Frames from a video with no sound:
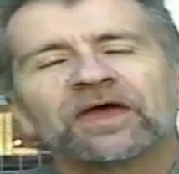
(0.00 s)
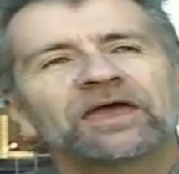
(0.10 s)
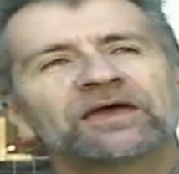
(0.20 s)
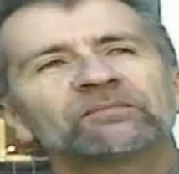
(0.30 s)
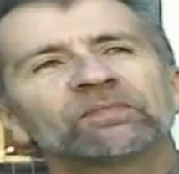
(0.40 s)

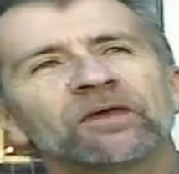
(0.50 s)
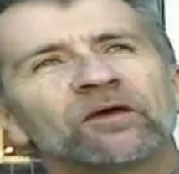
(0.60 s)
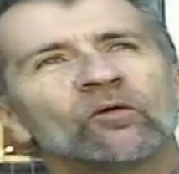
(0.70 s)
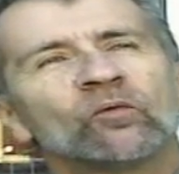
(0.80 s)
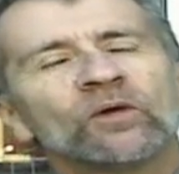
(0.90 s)
And
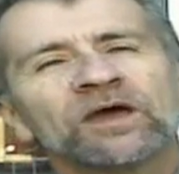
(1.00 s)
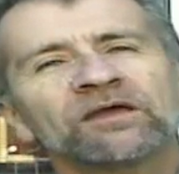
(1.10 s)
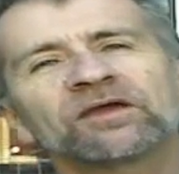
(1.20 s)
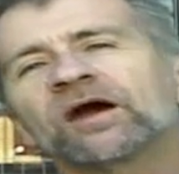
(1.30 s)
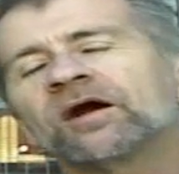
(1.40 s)
when
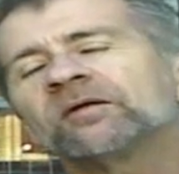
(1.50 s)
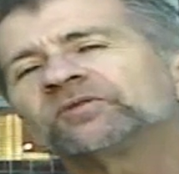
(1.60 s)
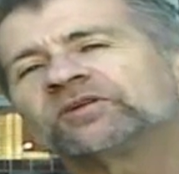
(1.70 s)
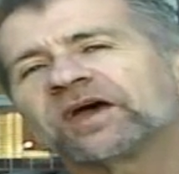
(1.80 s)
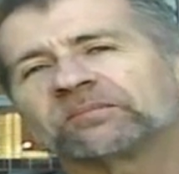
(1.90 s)
I come
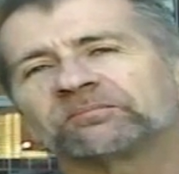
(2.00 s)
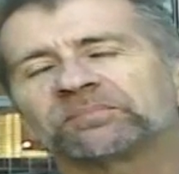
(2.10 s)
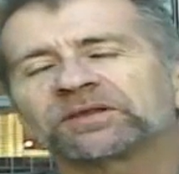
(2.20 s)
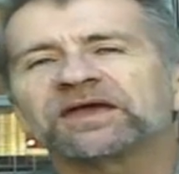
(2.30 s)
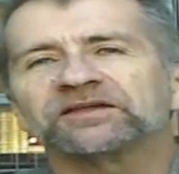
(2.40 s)
to that
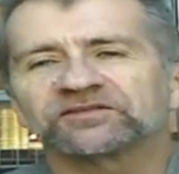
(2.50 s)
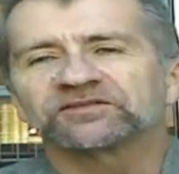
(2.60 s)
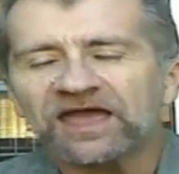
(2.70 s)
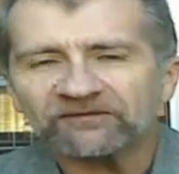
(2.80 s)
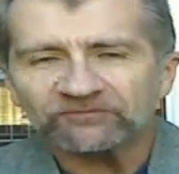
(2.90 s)
place,
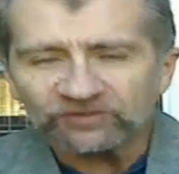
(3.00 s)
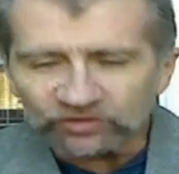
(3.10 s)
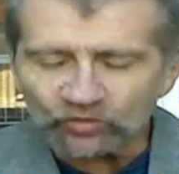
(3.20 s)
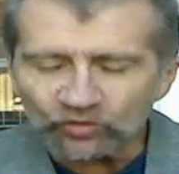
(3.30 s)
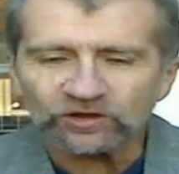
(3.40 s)
I have to
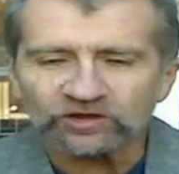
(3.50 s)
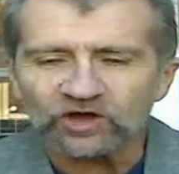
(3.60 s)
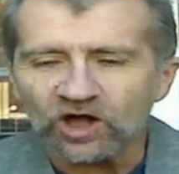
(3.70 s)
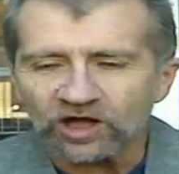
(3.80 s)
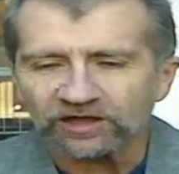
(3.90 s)
go to
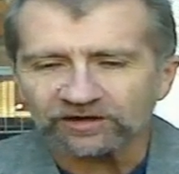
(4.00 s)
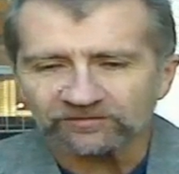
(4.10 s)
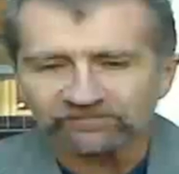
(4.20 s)
God